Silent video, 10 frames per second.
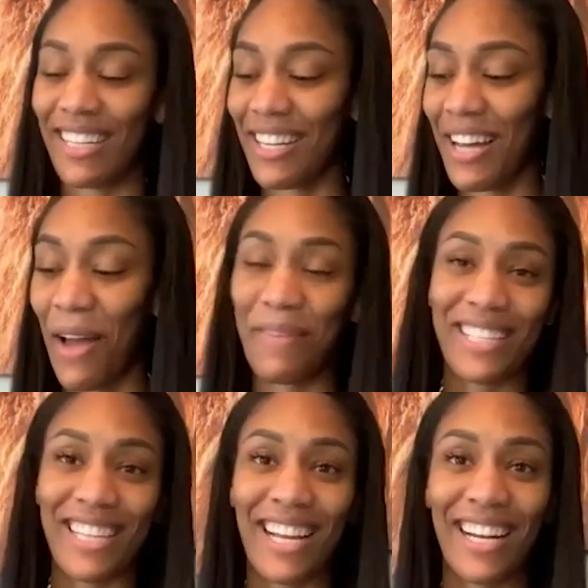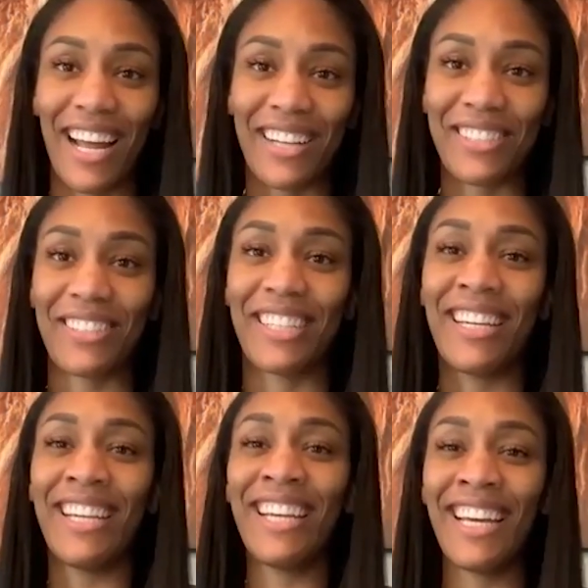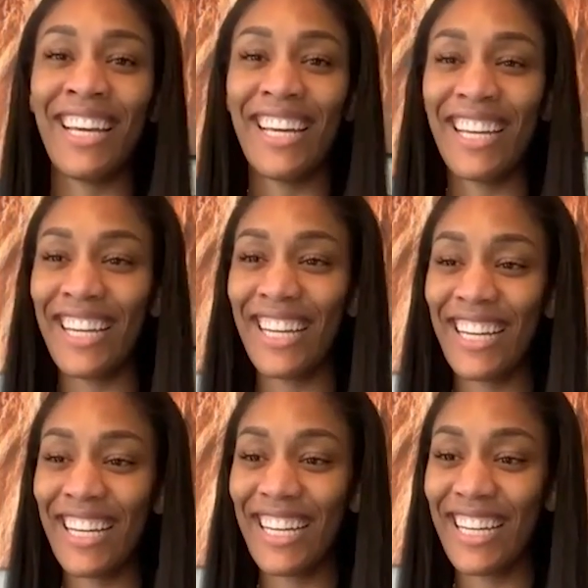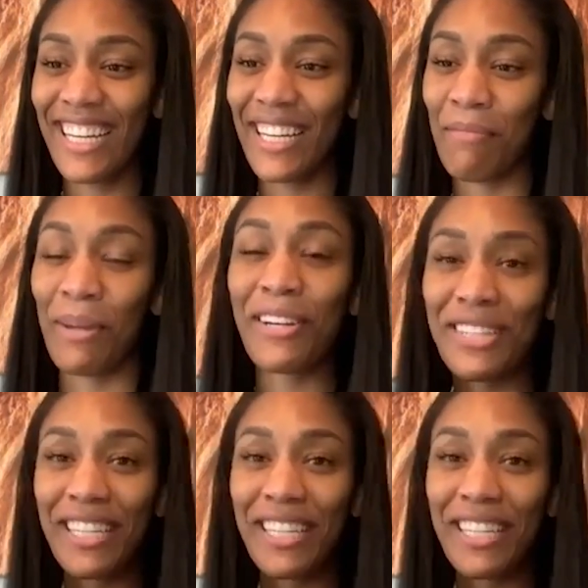I'm excited actually. Bring your tea.